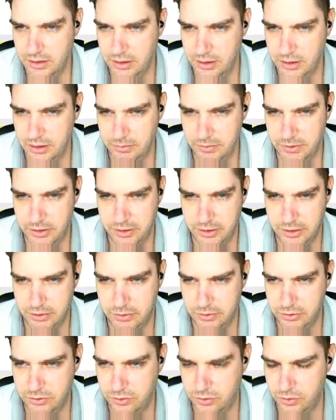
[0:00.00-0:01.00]
We are
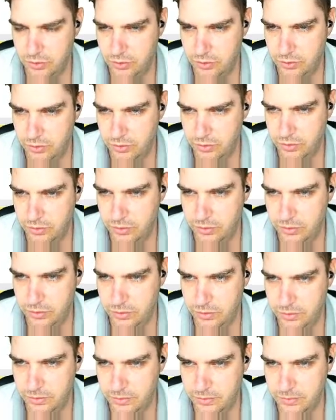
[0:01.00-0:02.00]
going to...
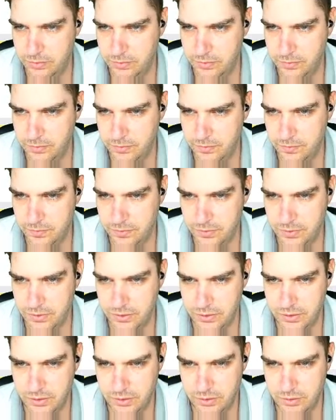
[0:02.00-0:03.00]

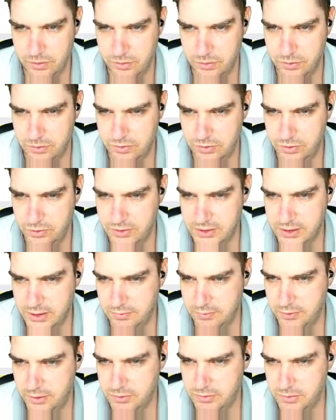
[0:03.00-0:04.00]
We'll still set the
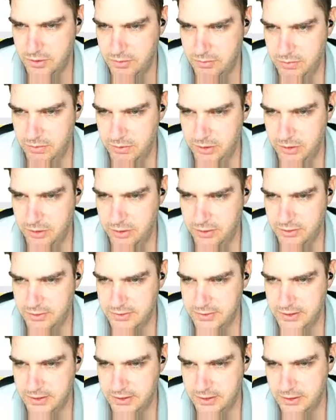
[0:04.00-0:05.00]
first one, but we don't need to
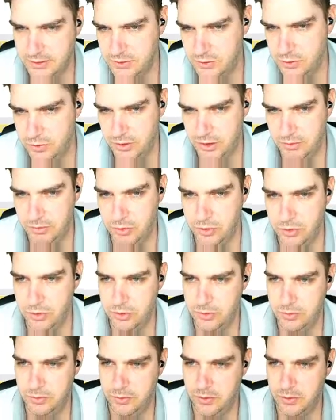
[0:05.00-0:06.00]
set these two anymore
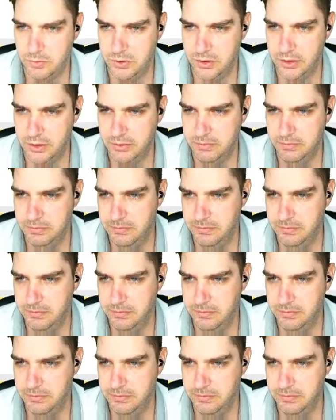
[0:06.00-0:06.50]
because we've got rid of them.